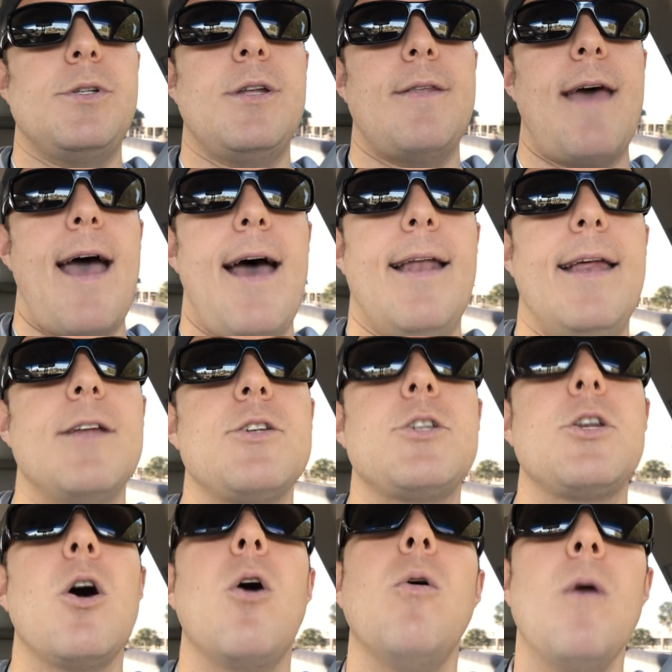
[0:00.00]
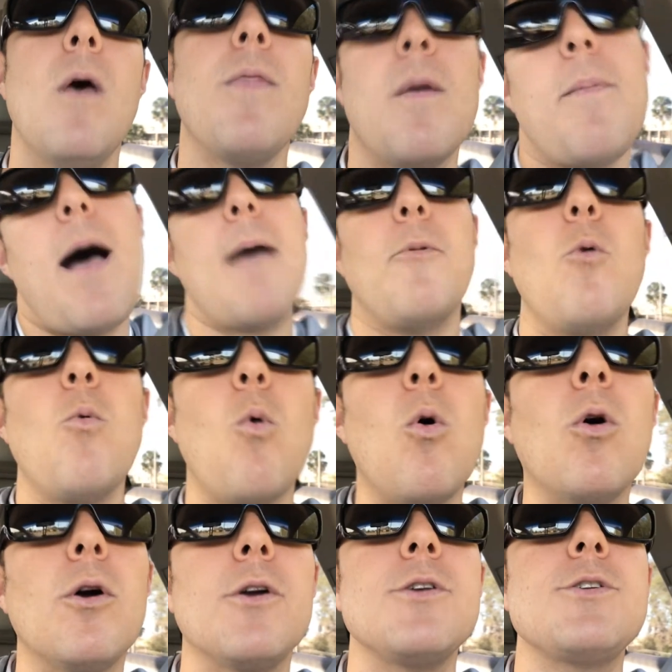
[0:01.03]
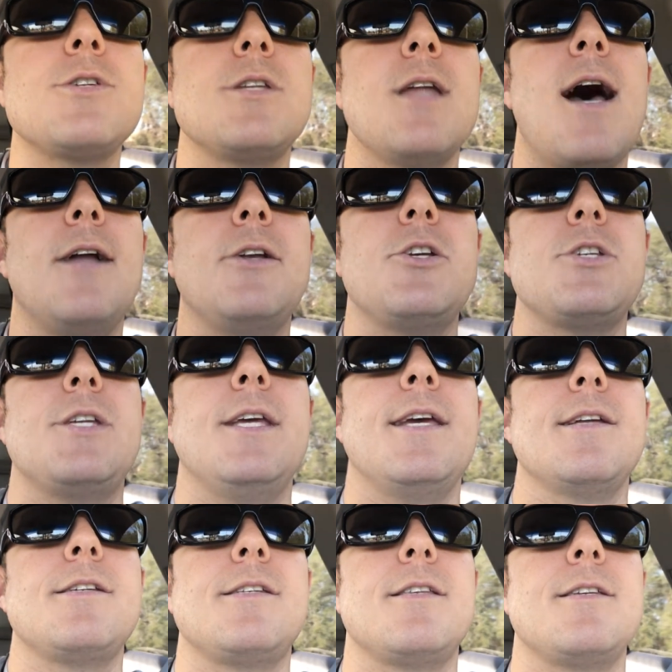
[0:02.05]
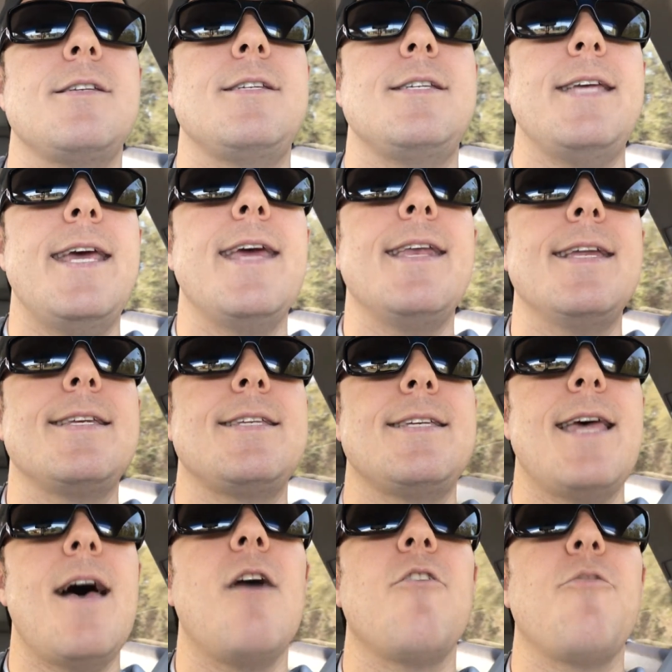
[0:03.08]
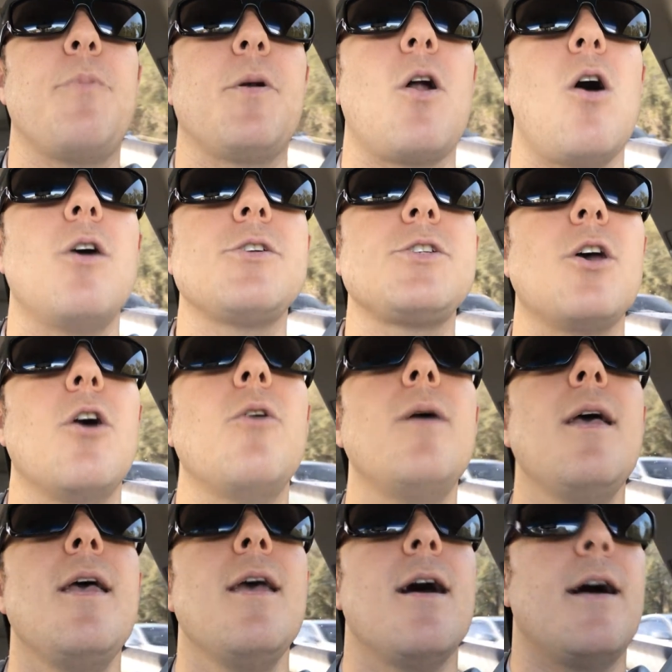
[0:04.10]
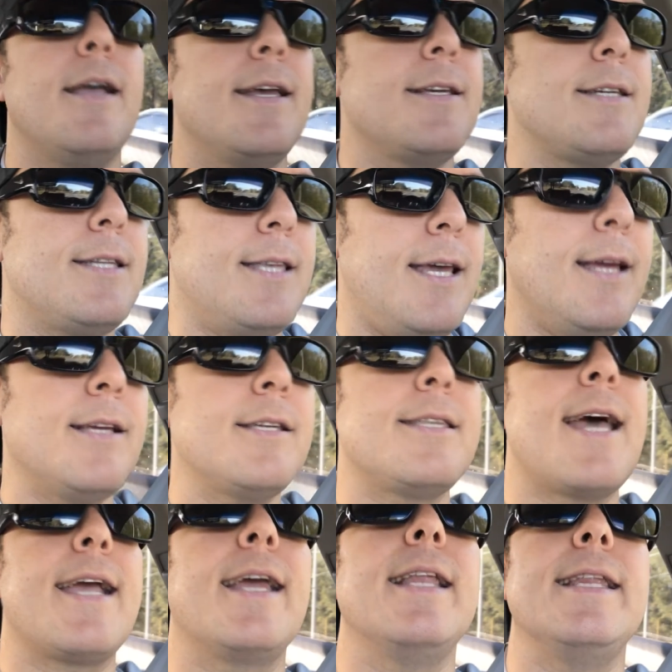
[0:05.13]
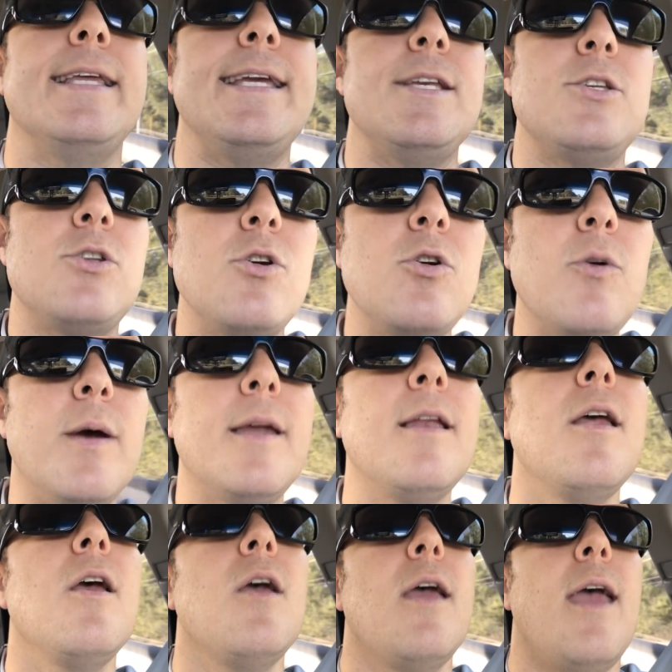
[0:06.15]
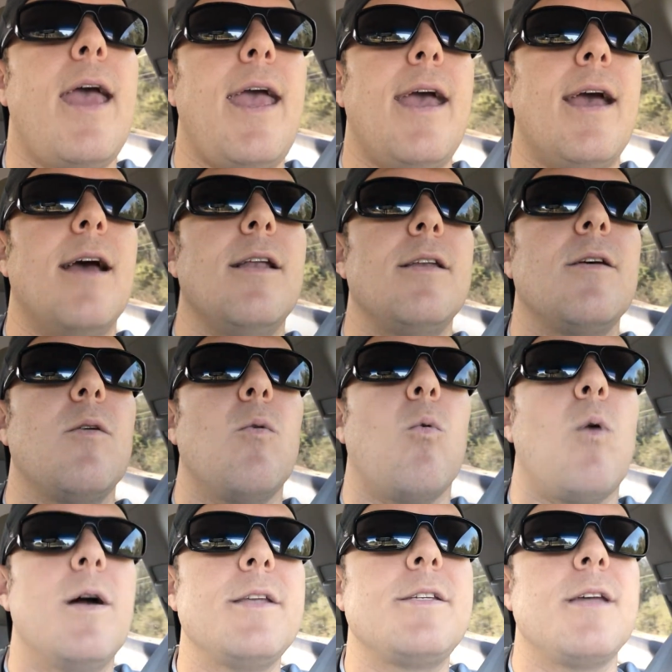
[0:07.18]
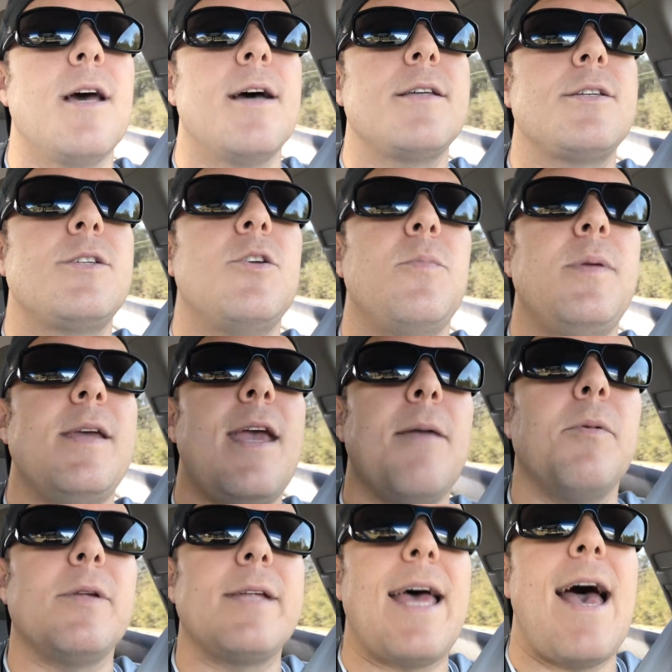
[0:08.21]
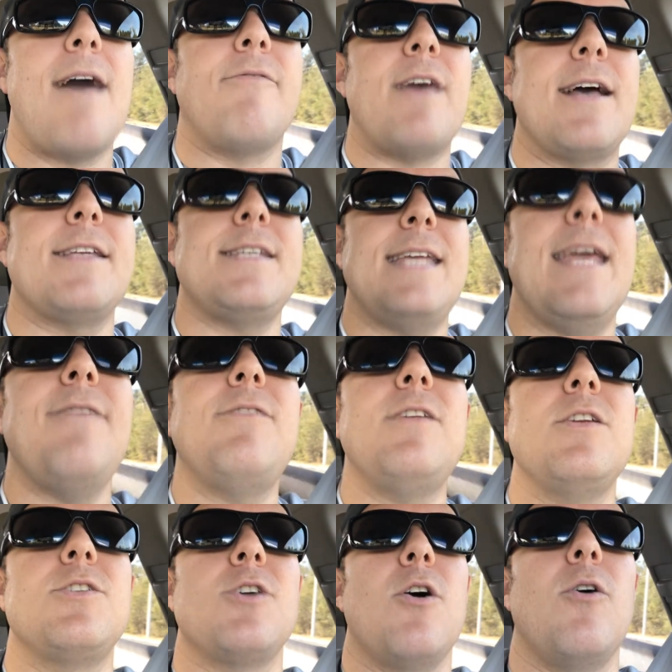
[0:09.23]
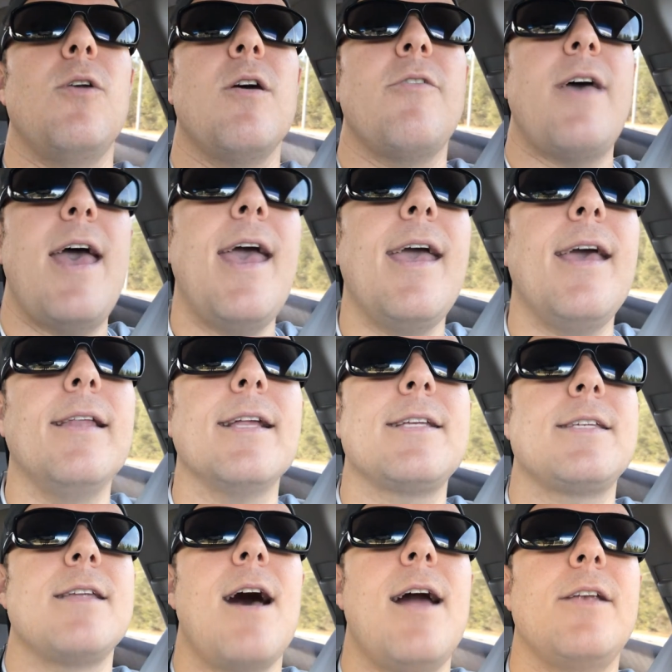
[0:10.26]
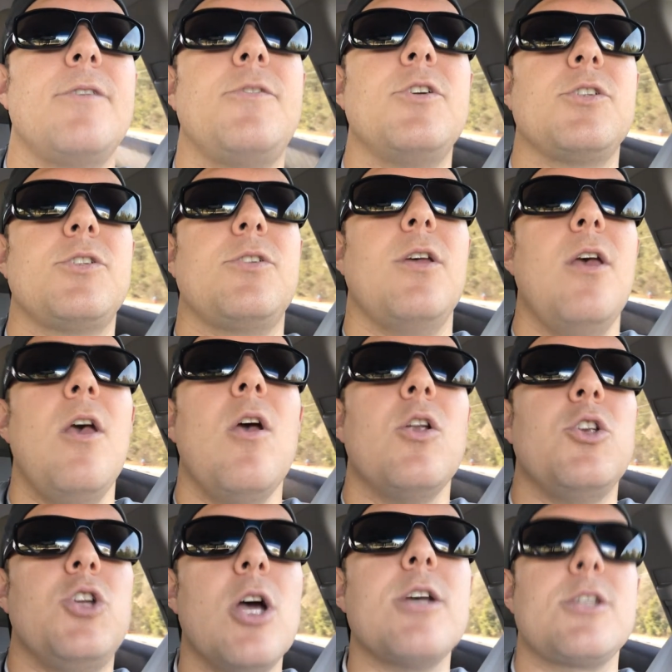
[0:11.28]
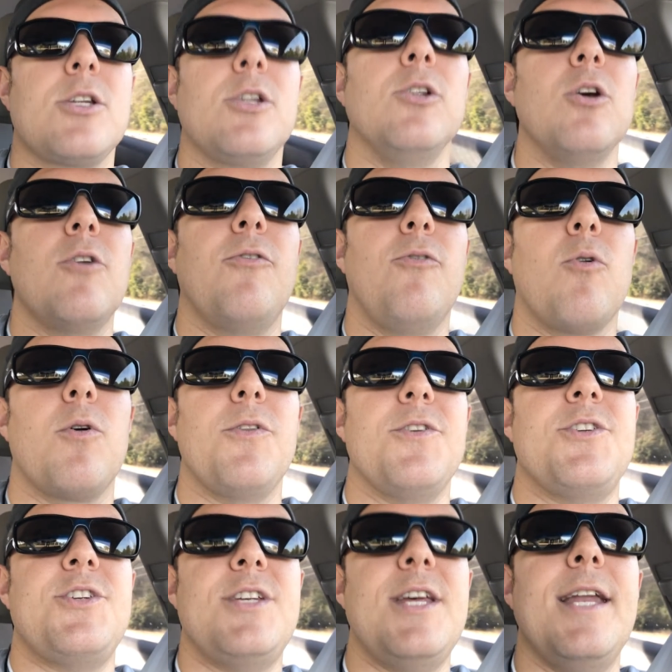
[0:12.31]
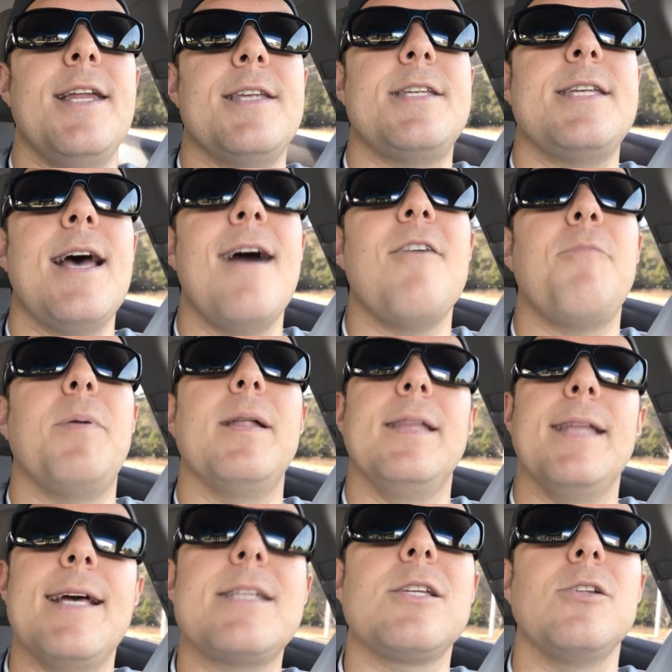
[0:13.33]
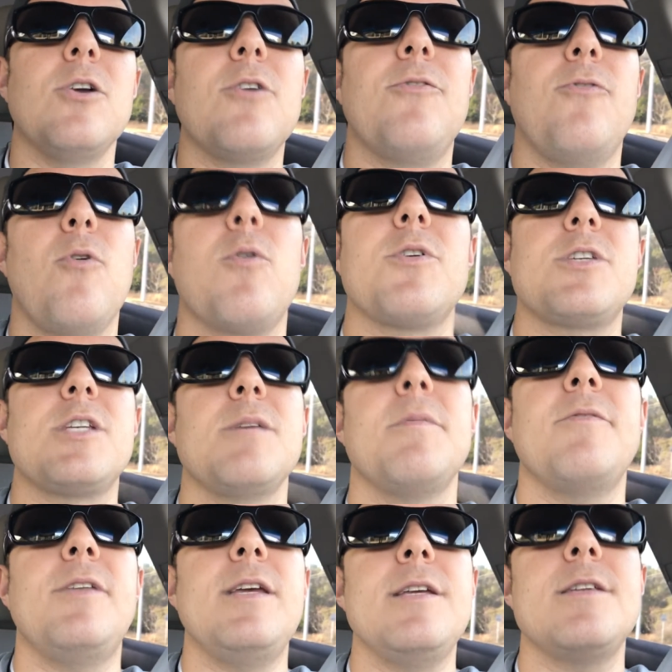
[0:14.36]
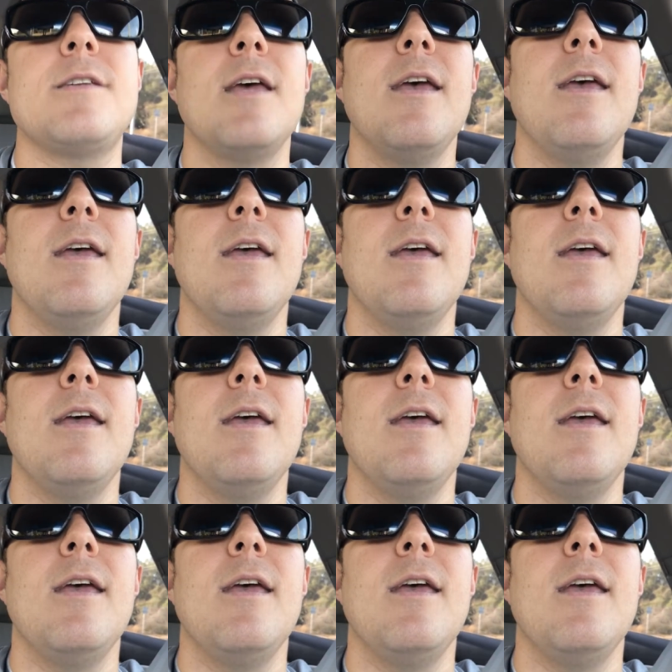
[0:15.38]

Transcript: to that. And so the Bible warns not just against the sin itself, but also against things that can lead to it, and wants us to be able to have that safety zone of, hey, let's not just look for the sin itself, but let's look for some of these